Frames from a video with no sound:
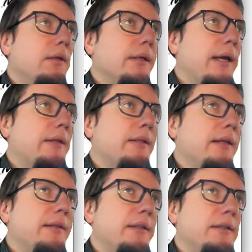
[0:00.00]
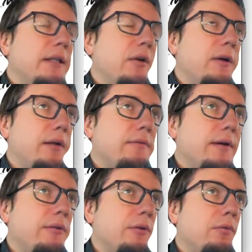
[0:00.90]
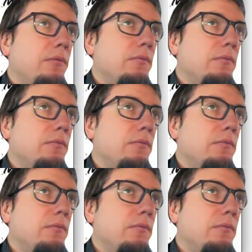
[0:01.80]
yeah, the local vector